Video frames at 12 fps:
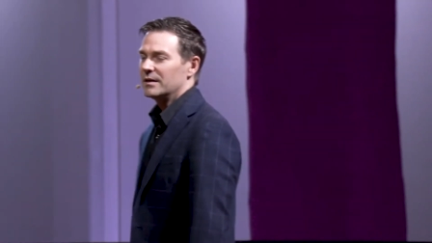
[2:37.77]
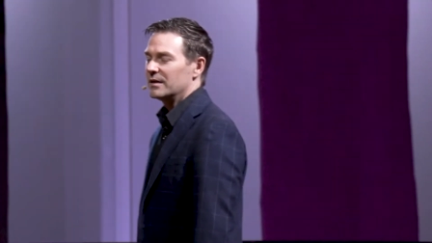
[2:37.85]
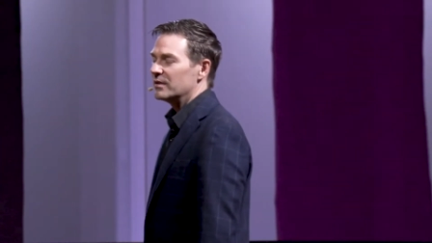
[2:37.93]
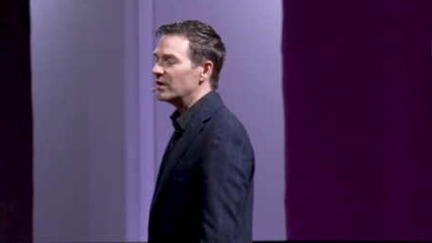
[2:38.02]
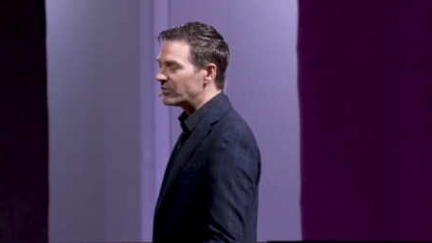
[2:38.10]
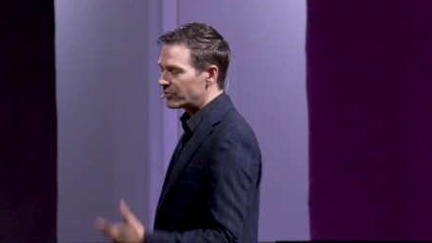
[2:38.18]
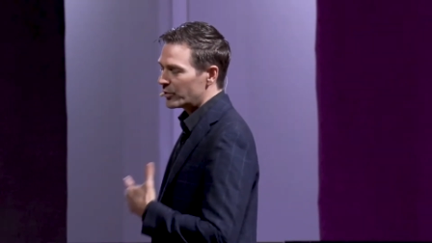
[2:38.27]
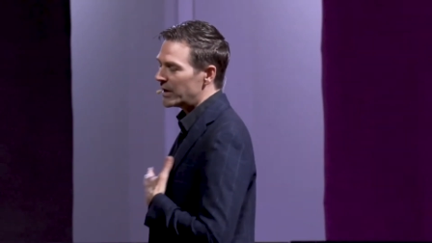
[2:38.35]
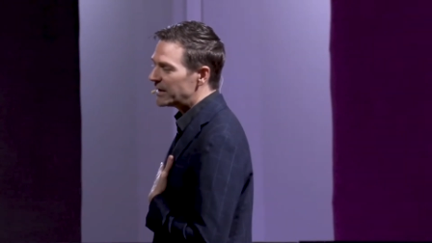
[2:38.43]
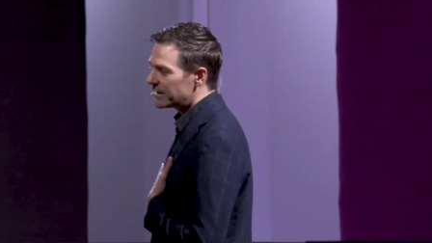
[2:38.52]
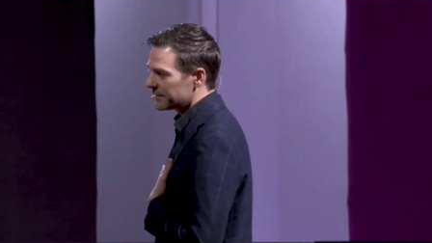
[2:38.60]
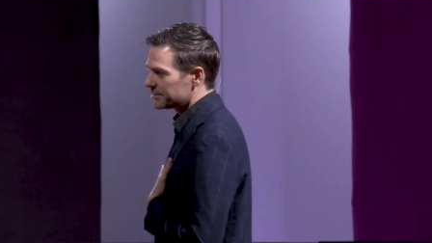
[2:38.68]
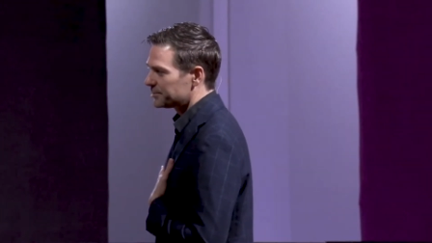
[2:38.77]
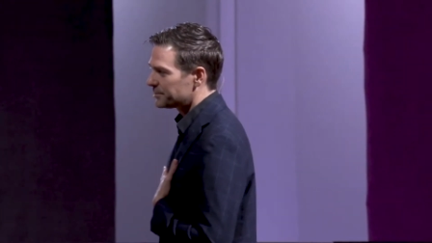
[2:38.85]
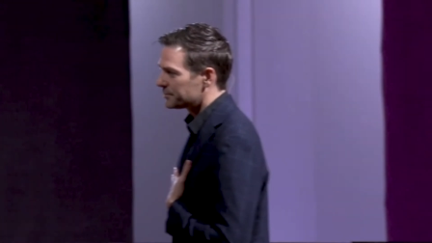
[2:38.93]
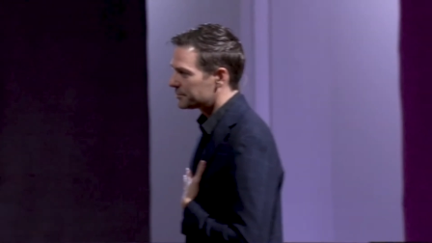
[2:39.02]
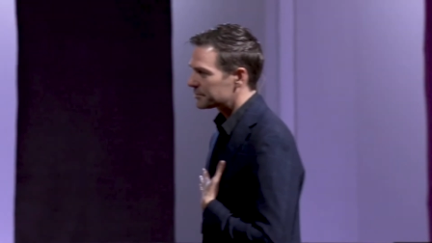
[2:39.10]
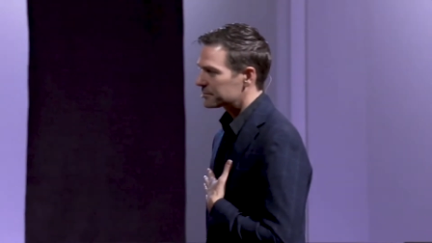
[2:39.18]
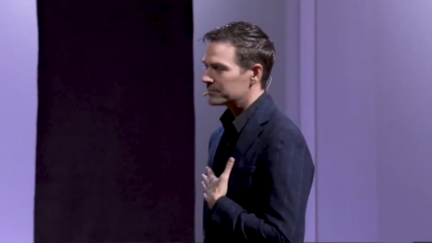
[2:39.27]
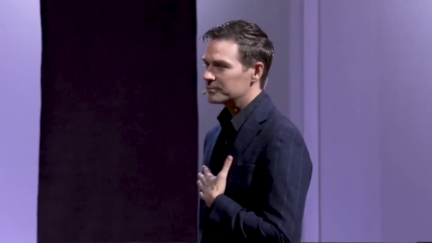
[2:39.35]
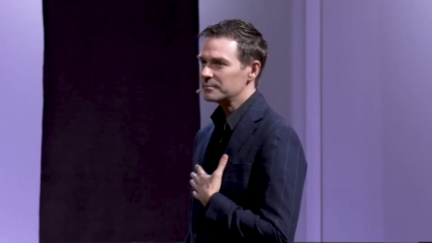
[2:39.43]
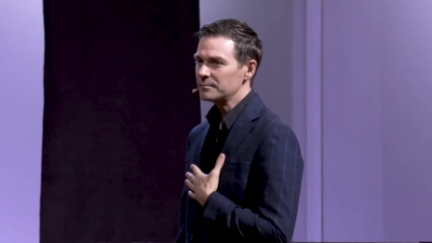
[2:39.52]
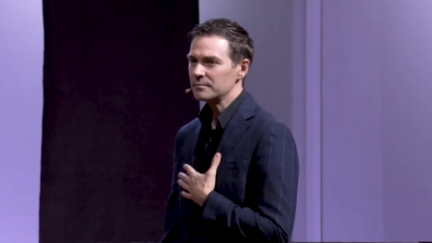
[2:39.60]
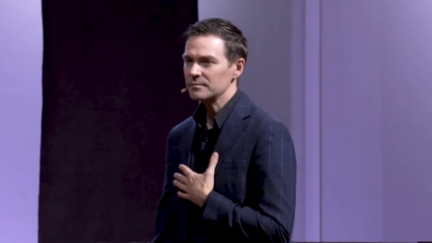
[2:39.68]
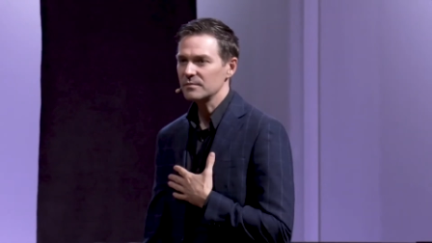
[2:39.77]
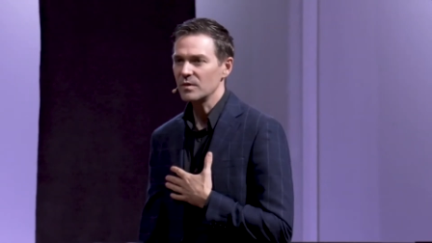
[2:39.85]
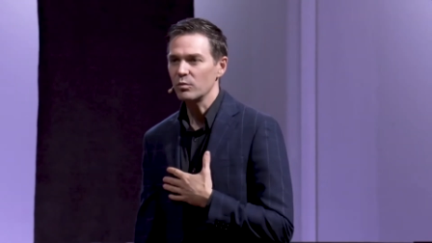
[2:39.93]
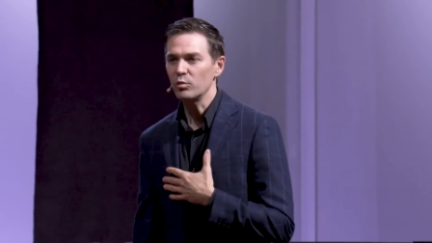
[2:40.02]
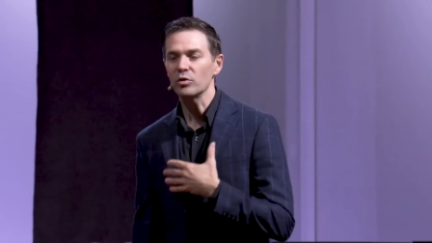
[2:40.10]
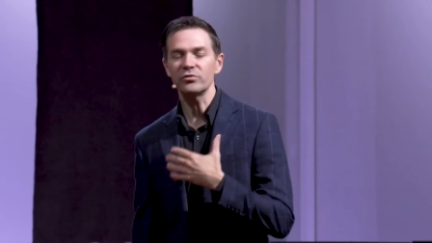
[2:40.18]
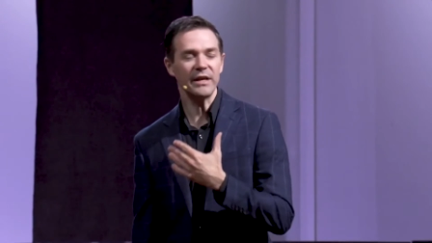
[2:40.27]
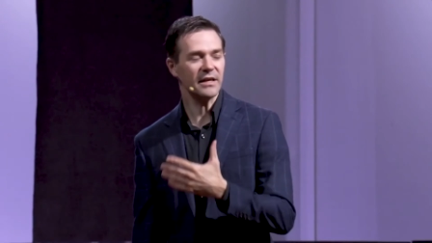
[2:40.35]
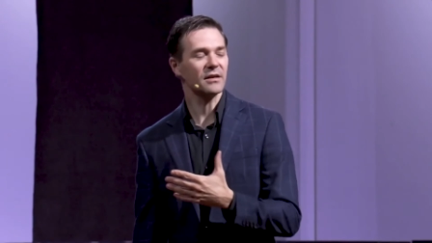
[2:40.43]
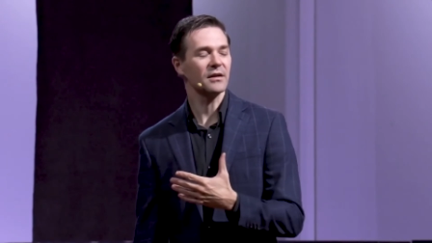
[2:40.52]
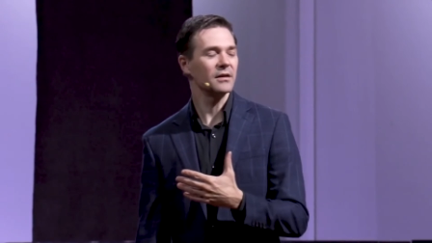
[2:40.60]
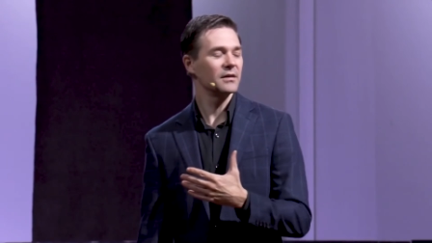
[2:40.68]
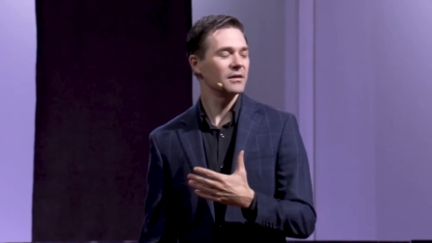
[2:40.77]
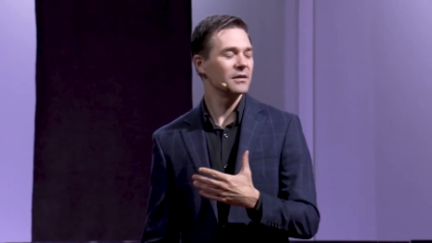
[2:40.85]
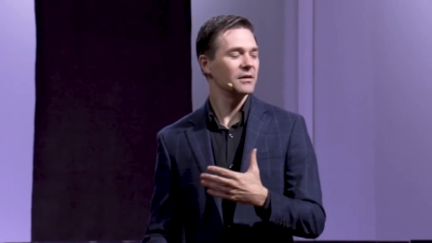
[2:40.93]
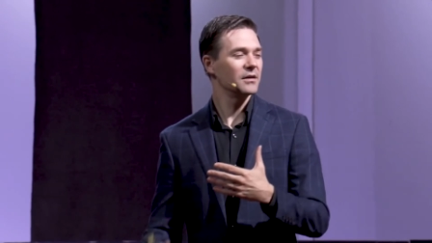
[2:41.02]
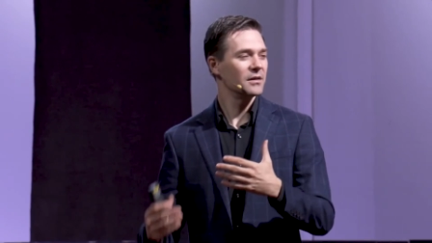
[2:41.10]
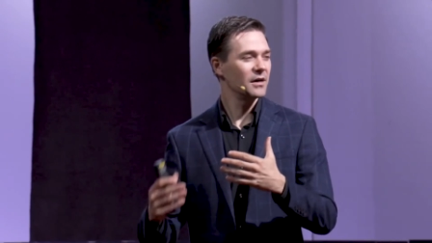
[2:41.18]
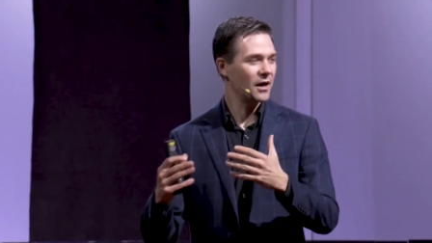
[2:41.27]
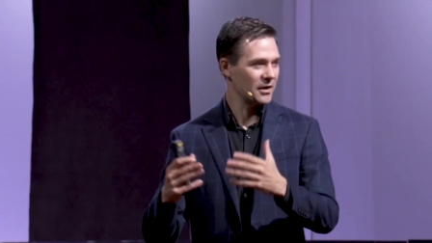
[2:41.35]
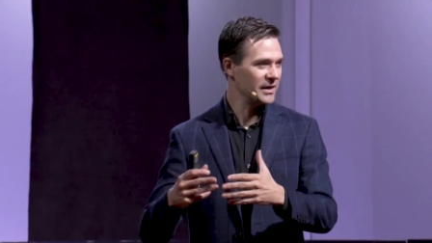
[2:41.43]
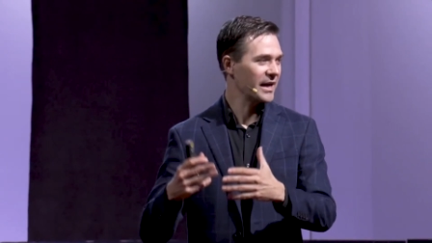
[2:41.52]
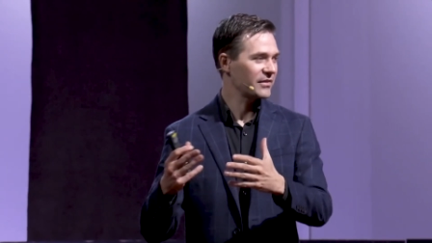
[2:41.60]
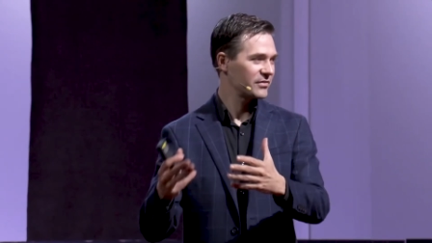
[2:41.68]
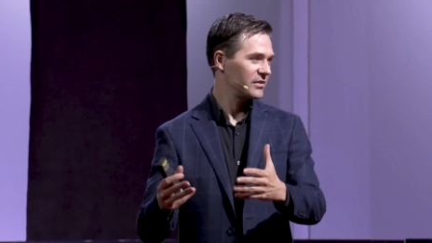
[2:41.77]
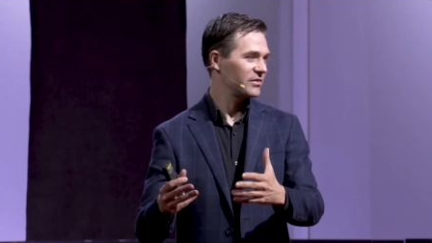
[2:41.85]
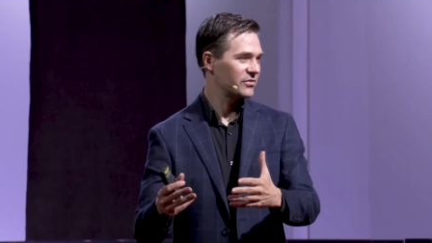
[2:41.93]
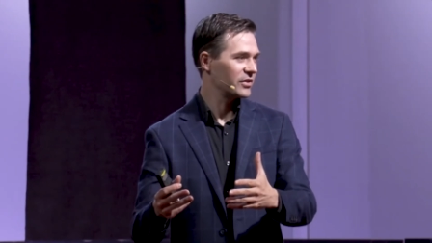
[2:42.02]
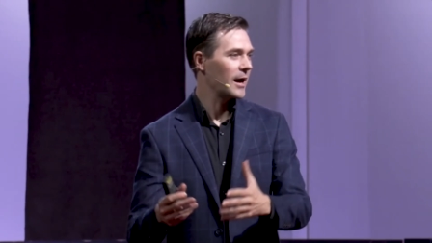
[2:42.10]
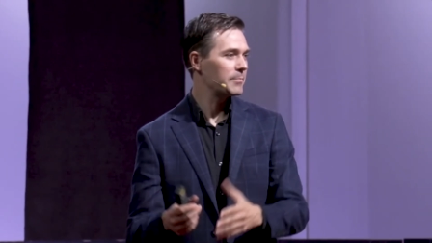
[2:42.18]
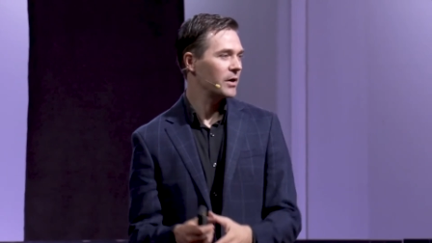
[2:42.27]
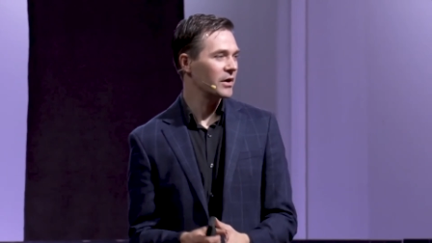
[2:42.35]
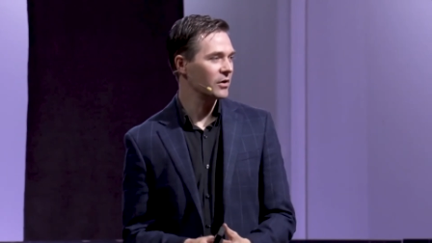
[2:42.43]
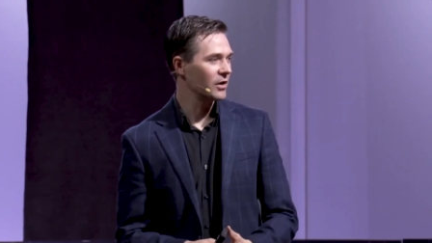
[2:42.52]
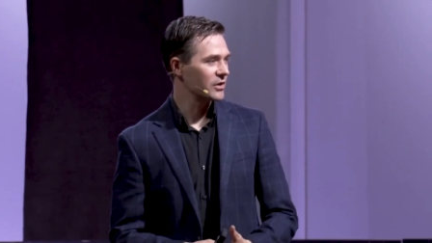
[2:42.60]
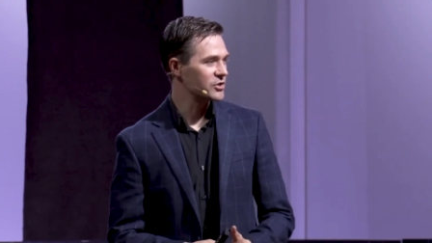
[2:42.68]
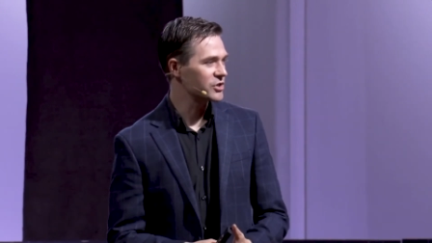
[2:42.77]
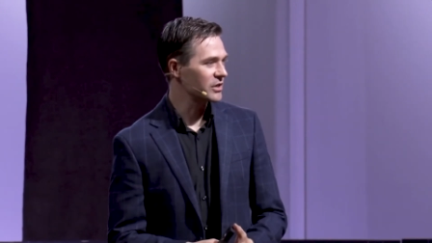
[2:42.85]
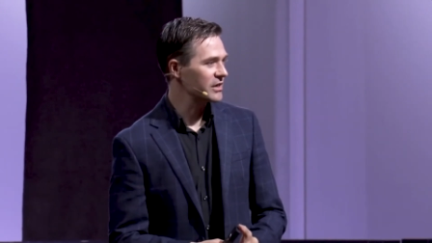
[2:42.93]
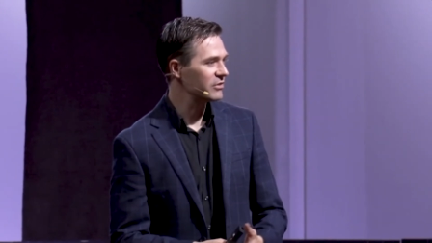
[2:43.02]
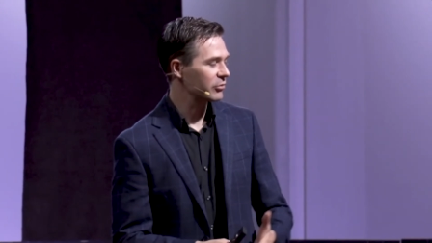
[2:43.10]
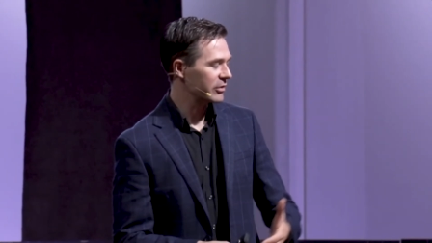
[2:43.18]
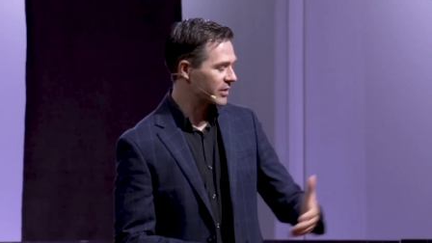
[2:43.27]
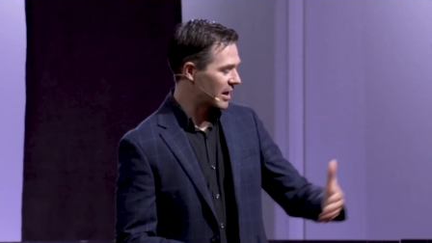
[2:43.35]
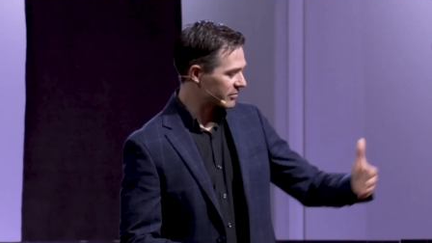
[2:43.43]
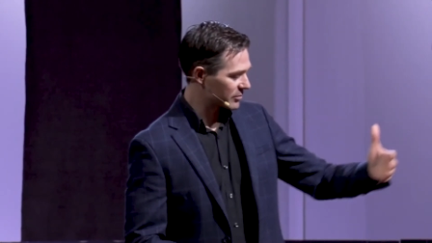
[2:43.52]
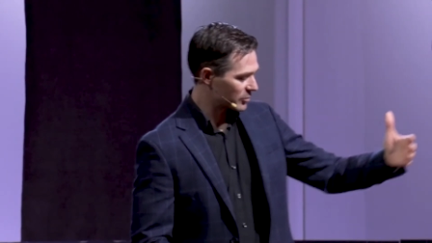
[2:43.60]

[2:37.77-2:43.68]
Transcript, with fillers: This week, we'll take our next stop on our journey. So we've gone from